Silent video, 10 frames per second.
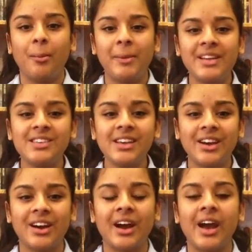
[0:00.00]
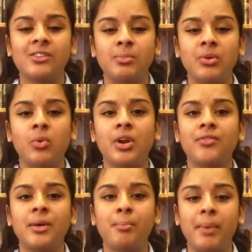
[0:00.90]
Meeting her has been one
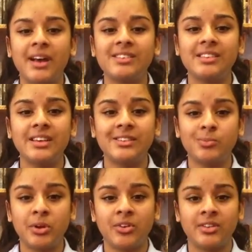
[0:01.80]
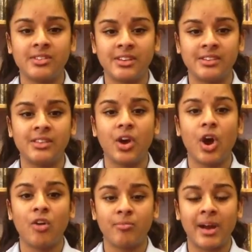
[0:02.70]
of the best experiences
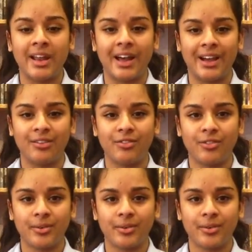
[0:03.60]
of my life.